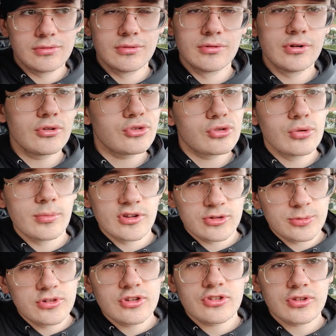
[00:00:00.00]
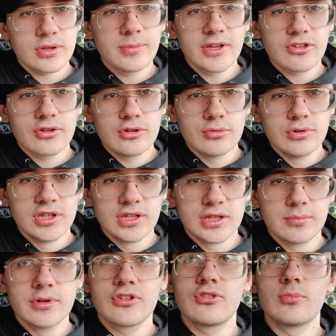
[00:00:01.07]
Or not so much, but just it makes it
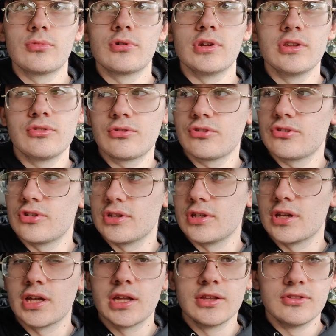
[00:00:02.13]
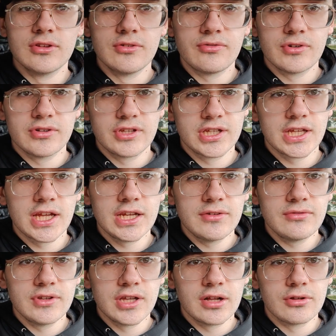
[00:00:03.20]
unique. It makes it more interesting and different than
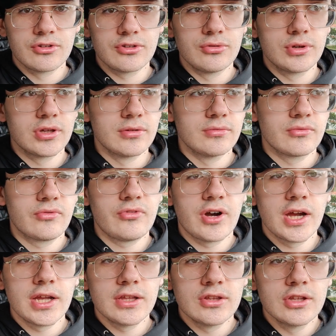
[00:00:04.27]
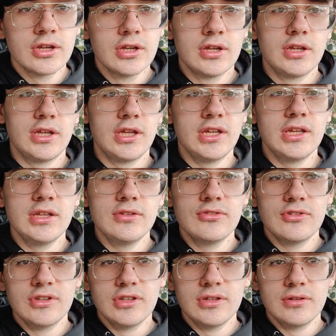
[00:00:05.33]
anything else you can find
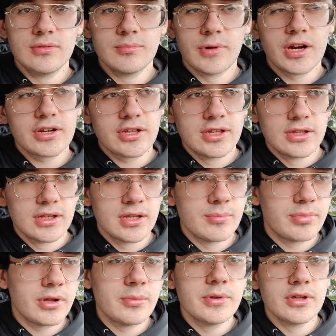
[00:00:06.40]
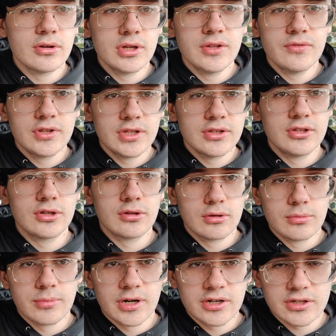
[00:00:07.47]
in the market, and probably even in the
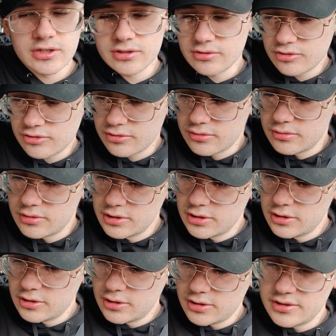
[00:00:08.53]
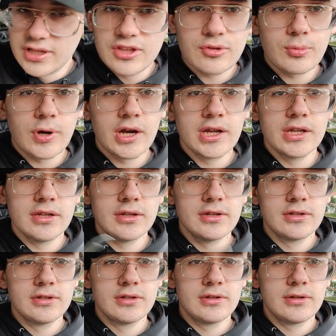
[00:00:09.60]
clone market. So that's why
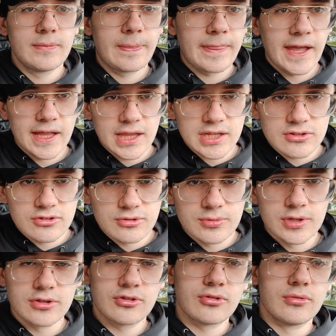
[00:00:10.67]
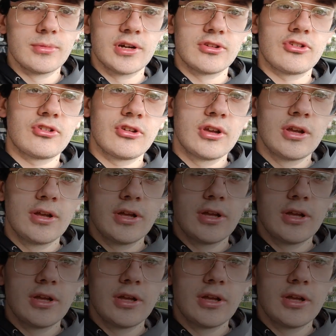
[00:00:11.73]
I like this swing so much.